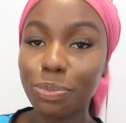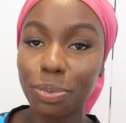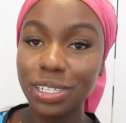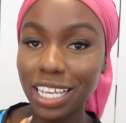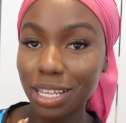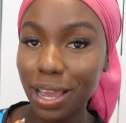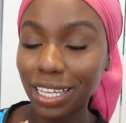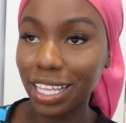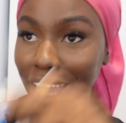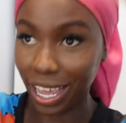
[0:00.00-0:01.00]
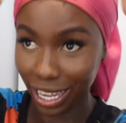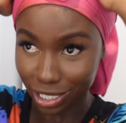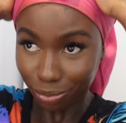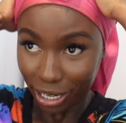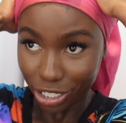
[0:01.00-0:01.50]
can probably see at the back there
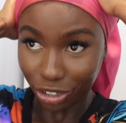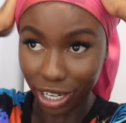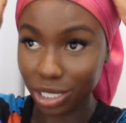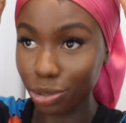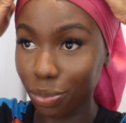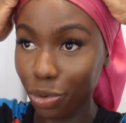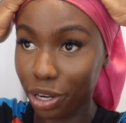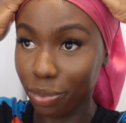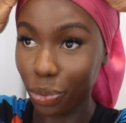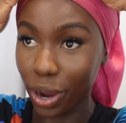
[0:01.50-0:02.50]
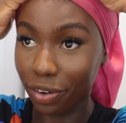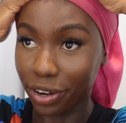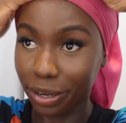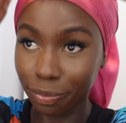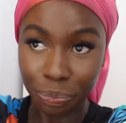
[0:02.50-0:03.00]
is my dress, which I'm going to be
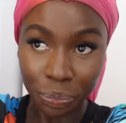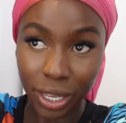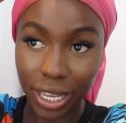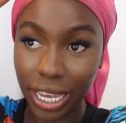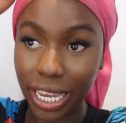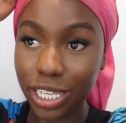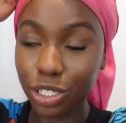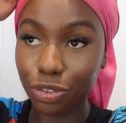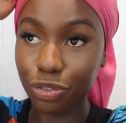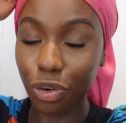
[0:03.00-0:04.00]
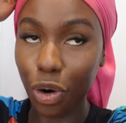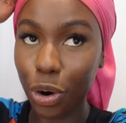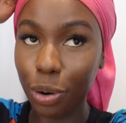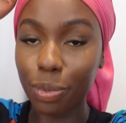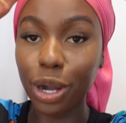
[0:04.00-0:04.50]
wearing. It is
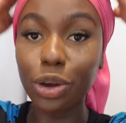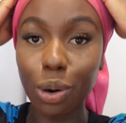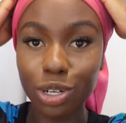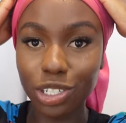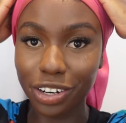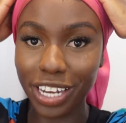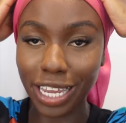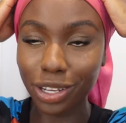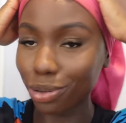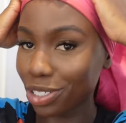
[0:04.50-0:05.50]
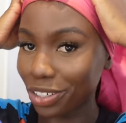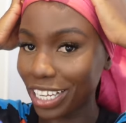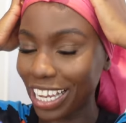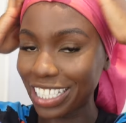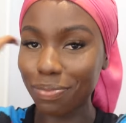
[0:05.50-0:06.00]
from Gold Sunday. Gold
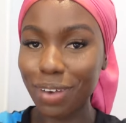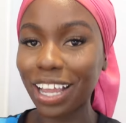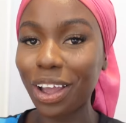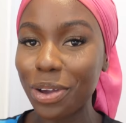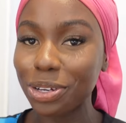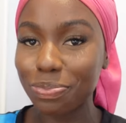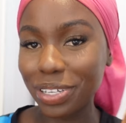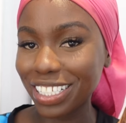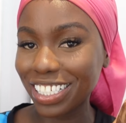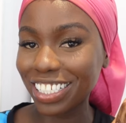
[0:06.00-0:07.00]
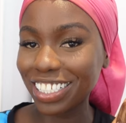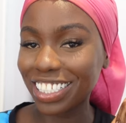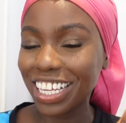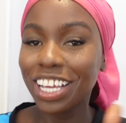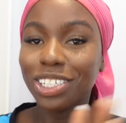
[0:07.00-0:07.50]
Sunday is a black-owned
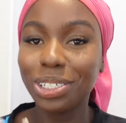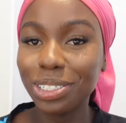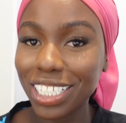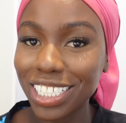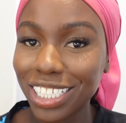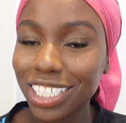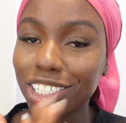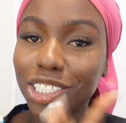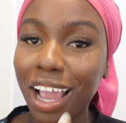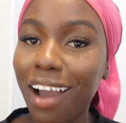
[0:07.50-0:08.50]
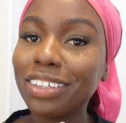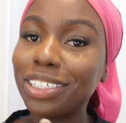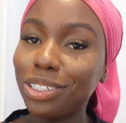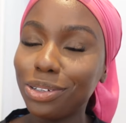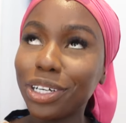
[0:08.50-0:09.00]
business. Two sisters, shout out
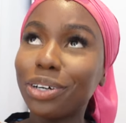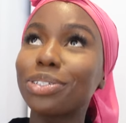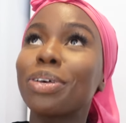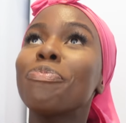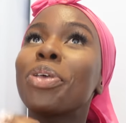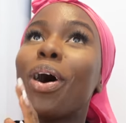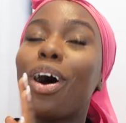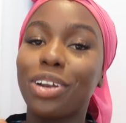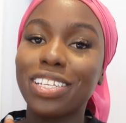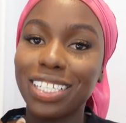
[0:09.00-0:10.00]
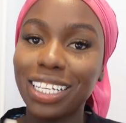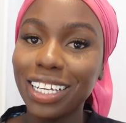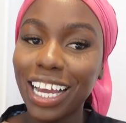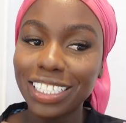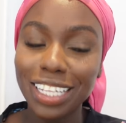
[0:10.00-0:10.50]
to you girls. Honestly,
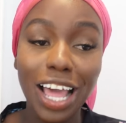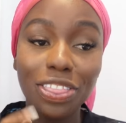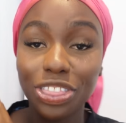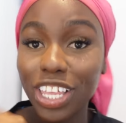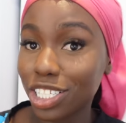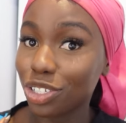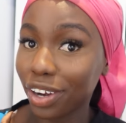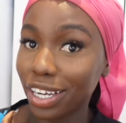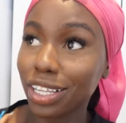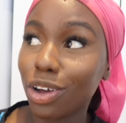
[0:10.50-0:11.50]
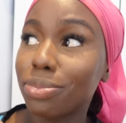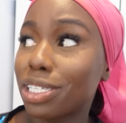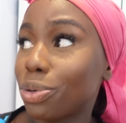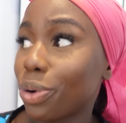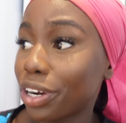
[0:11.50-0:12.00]
guys, this dress, I was
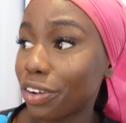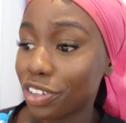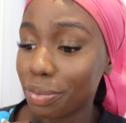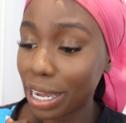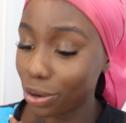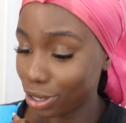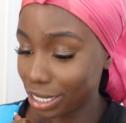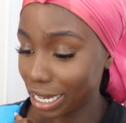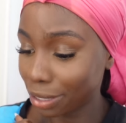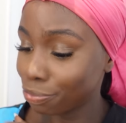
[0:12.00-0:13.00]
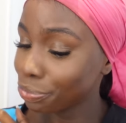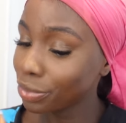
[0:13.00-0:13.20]
meant to be wearing it for the bank holiday.